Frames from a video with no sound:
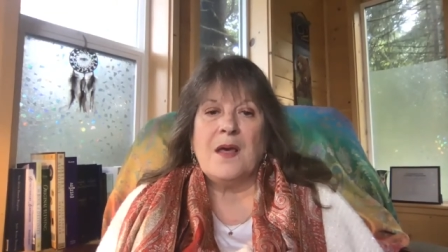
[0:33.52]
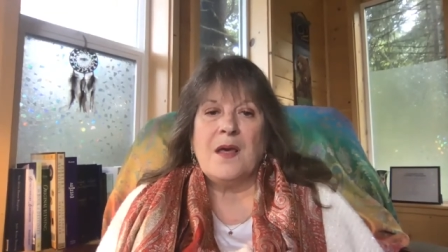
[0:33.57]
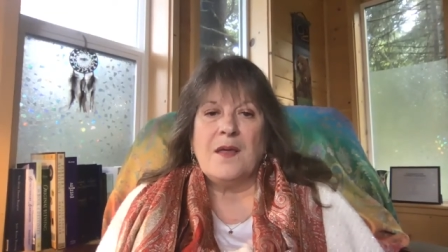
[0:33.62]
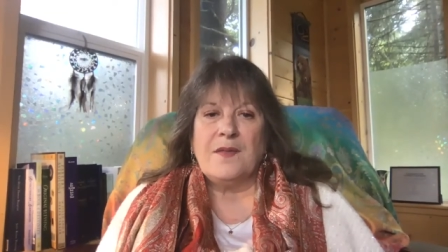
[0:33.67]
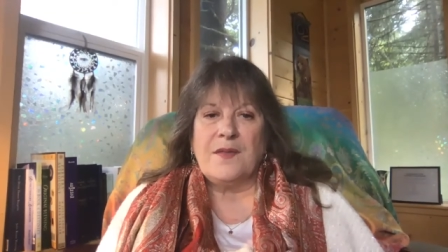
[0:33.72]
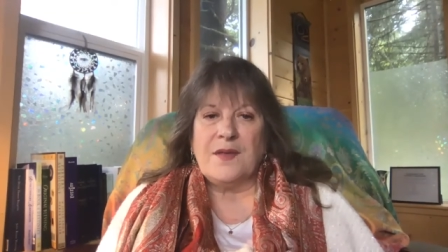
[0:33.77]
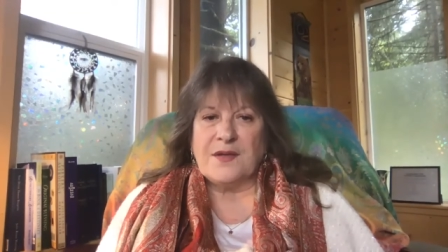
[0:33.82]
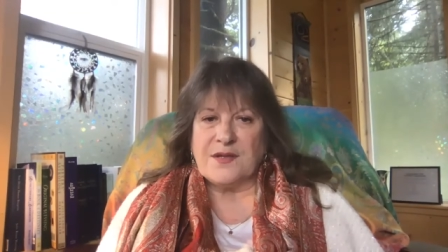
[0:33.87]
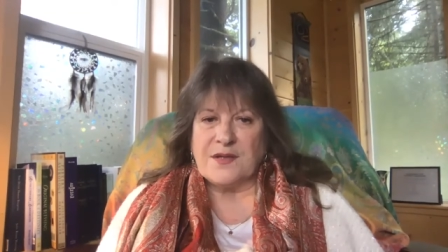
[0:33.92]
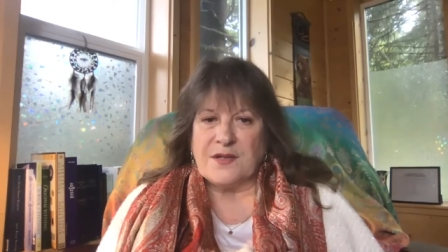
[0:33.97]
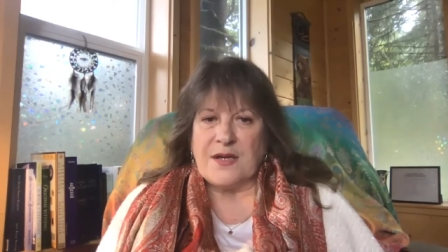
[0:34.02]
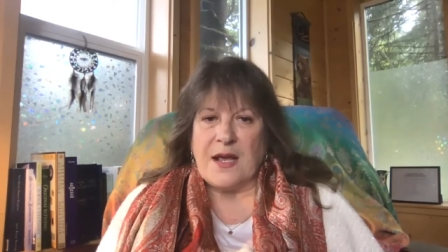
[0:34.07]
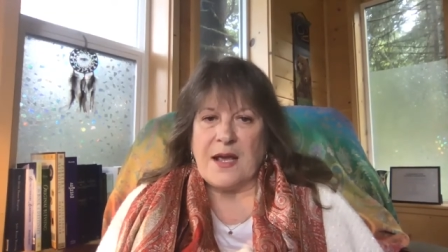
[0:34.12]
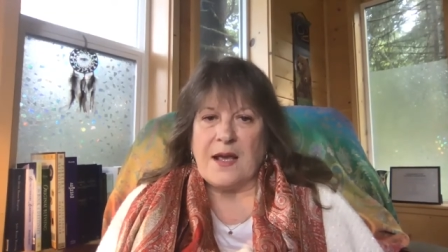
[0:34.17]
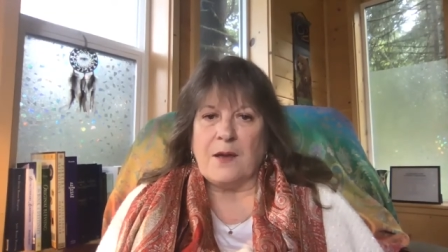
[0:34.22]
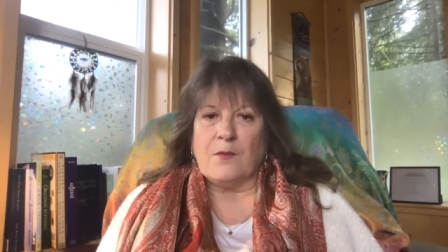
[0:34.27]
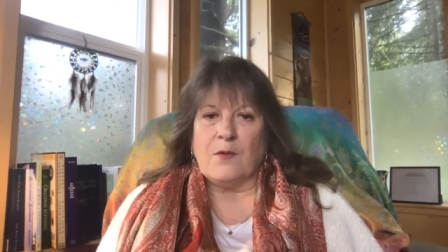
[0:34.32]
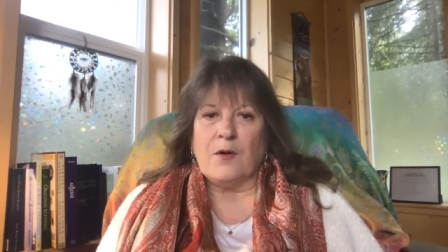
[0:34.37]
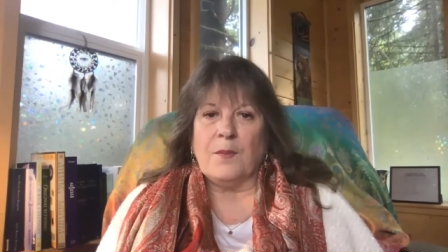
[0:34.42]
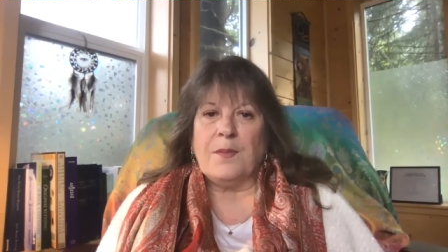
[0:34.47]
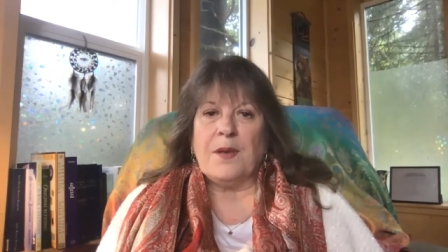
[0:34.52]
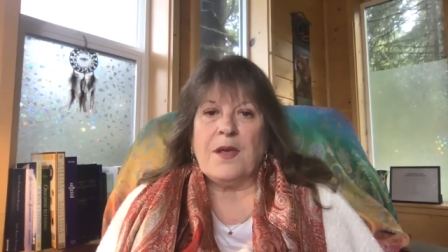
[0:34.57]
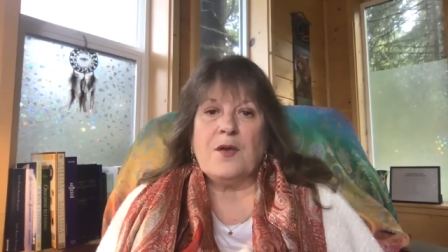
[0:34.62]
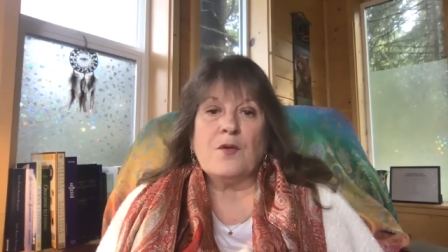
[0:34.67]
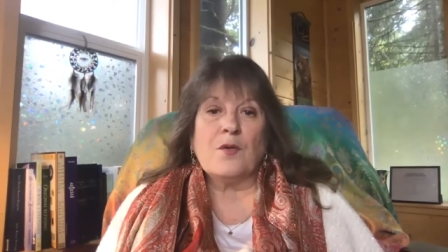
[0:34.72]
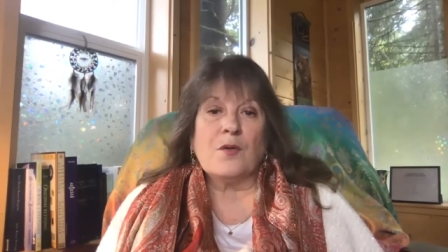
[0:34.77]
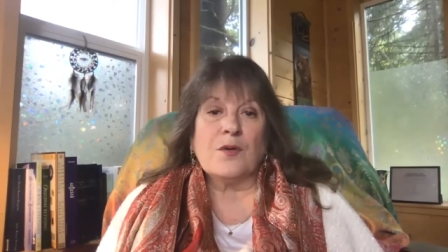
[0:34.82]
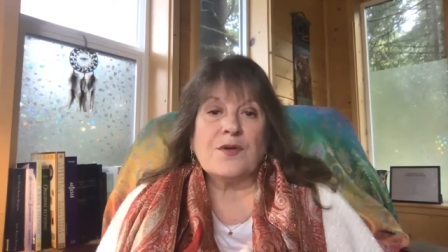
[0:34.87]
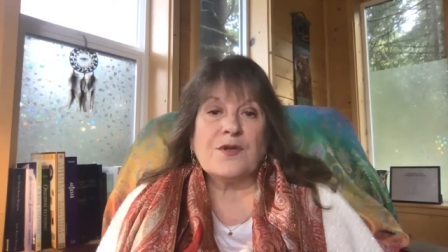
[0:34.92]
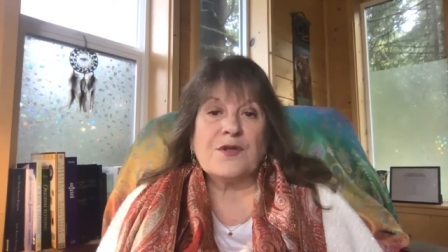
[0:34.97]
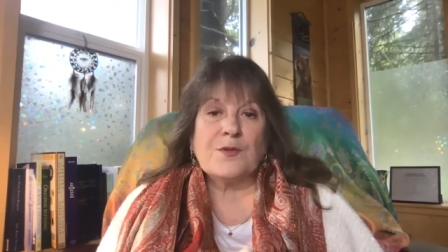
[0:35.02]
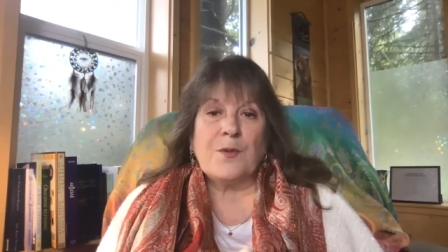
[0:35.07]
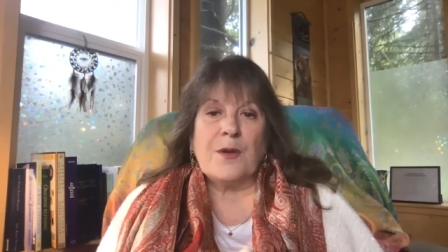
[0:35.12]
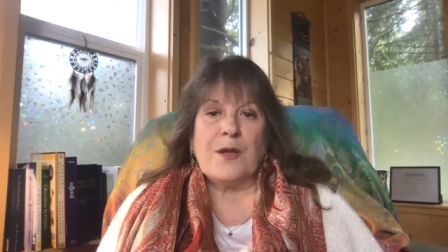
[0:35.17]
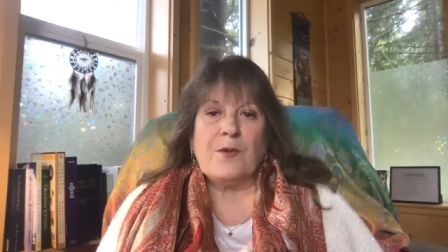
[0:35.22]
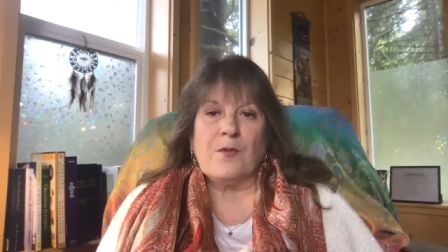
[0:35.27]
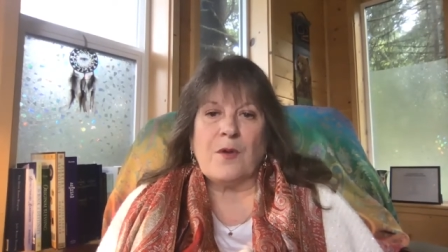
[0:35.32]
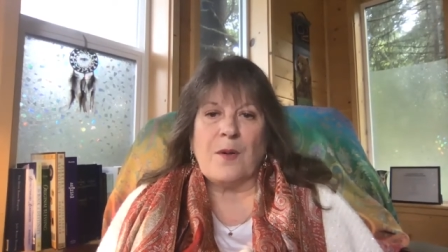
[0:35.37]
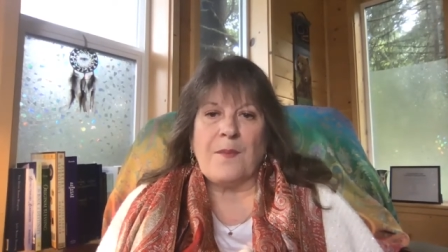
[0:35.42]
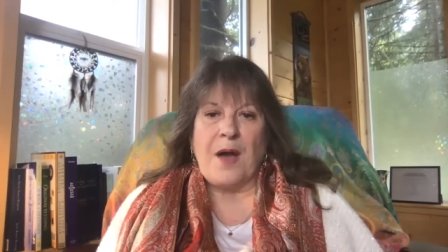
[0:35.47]
This day will be your
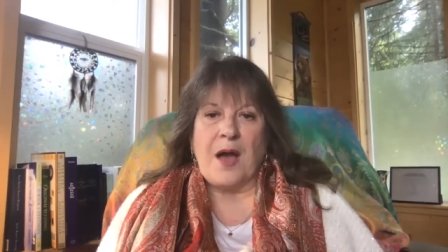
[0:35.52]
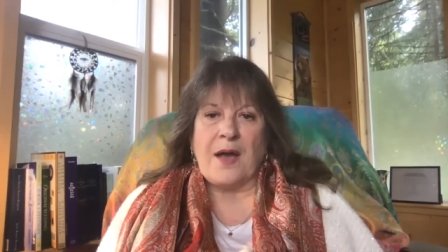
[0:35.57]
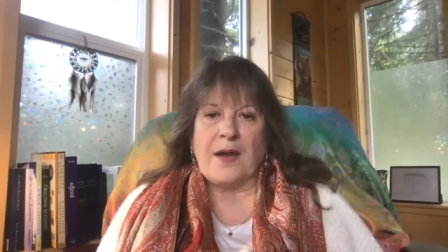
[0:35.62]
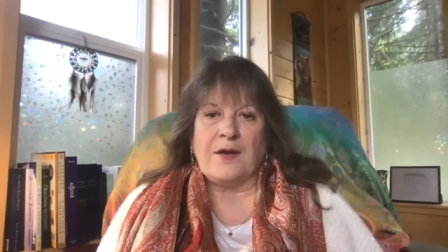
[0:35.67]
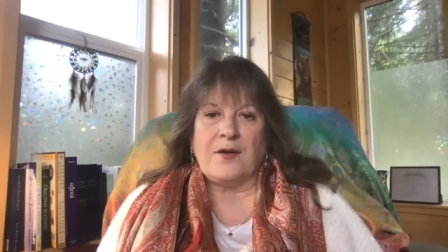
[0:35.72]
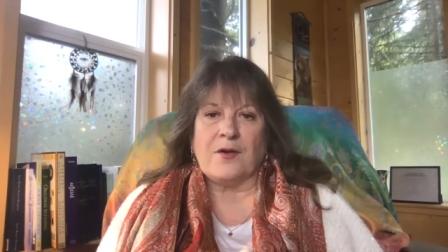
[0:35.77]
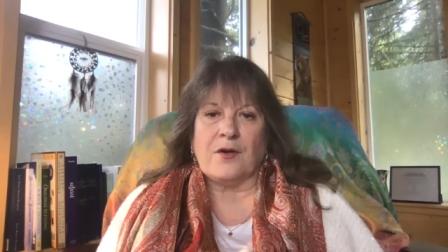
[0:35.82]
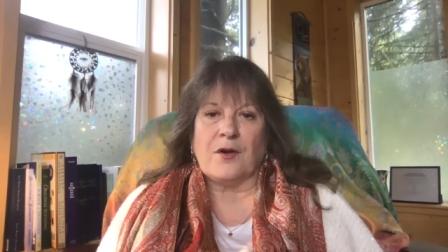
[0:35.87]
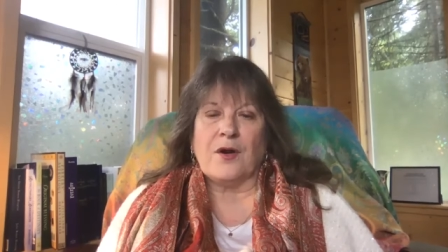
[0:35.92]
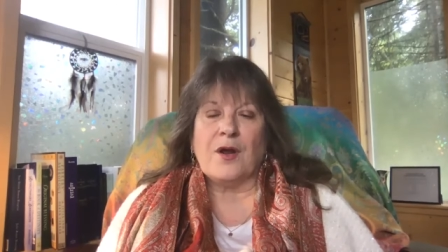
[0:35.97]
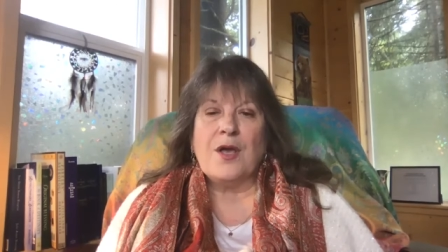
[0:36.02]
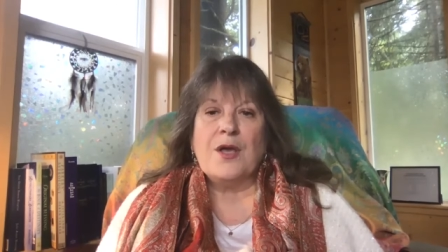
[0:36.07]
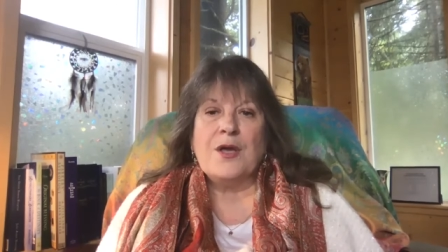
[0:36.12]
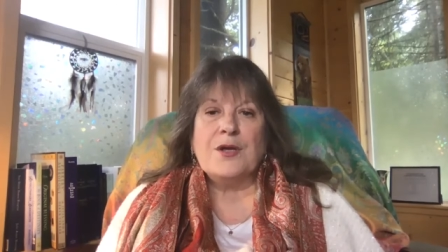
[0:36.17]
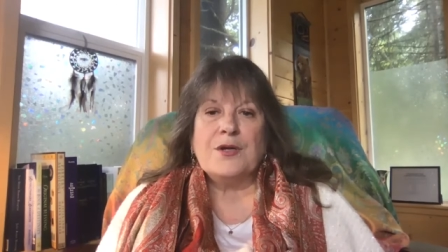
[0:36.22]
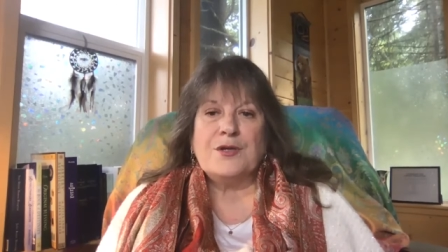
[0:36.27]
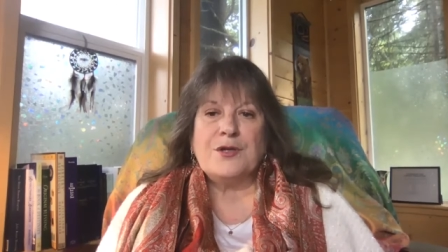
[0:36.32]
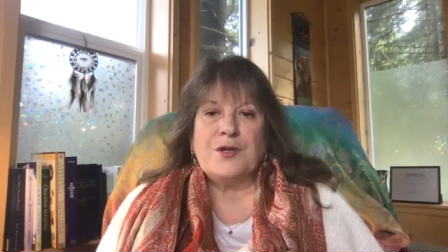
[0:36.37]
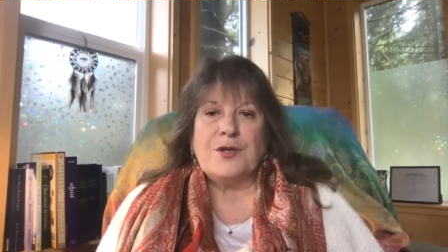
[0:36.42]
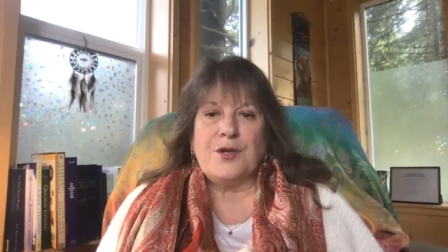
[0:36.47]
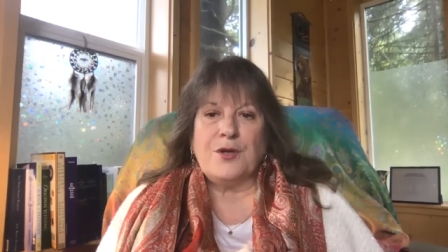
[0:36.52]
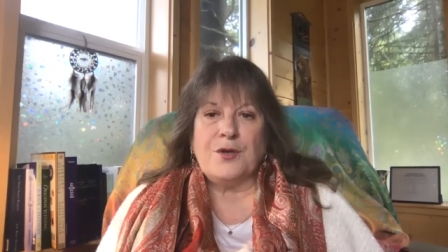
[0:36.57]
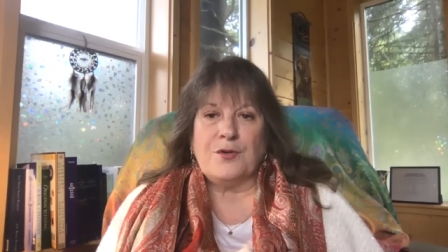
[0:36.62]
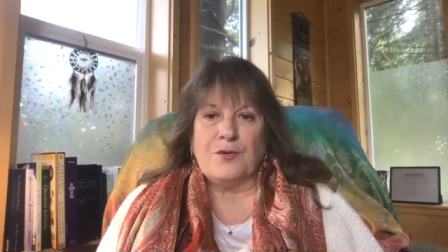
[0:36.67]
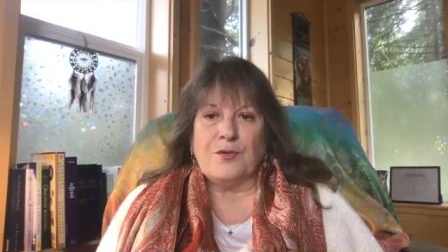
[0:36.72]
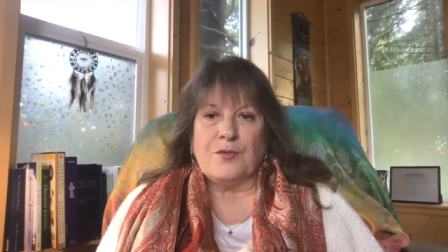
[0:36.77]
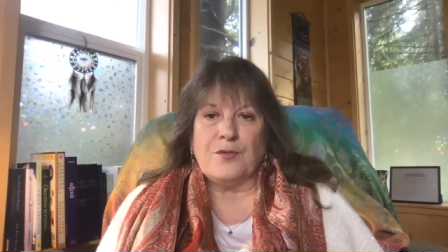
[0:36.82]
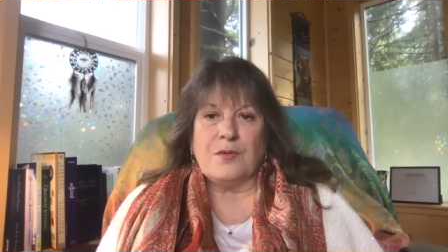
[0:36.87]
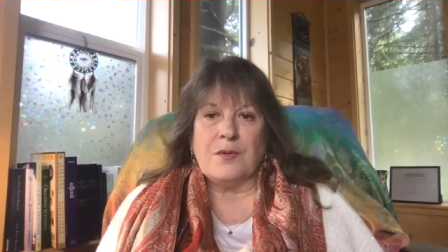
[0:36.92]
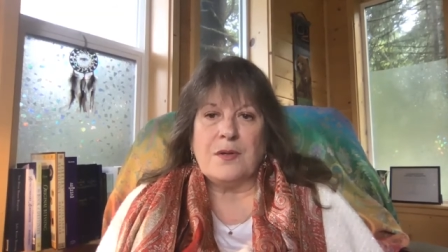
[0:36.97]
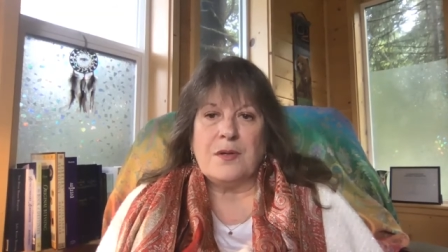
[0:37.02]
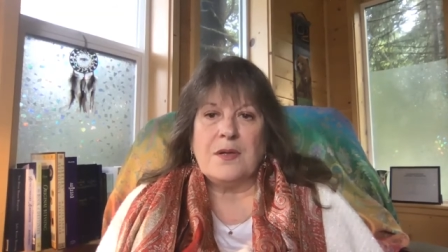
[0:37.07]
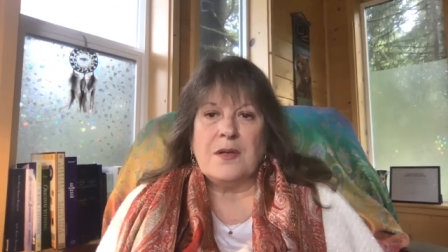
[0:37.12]
sweet reminder to you,